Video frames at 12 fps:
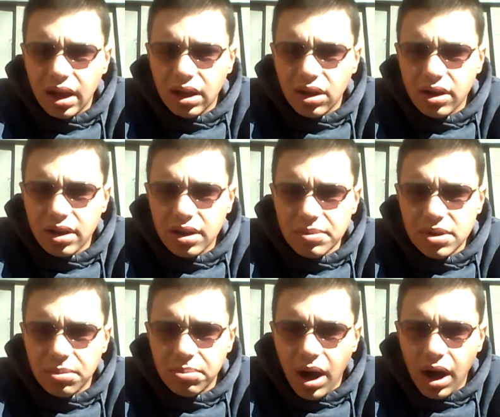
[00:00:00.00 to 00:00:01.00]
and look at them
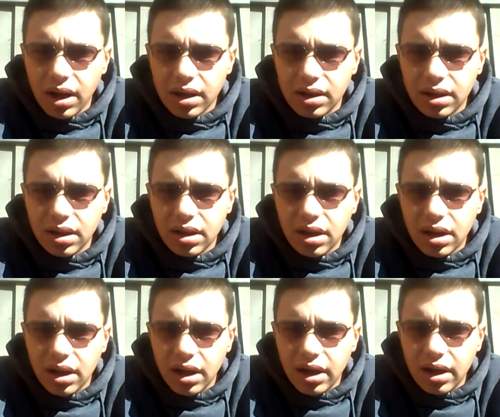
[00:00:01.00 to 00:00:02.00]
symbolically
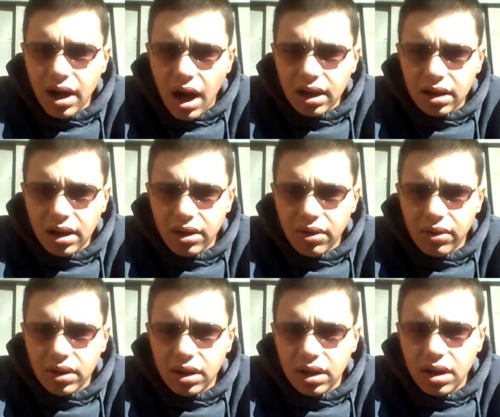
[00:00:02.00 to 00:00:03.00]
and not literally,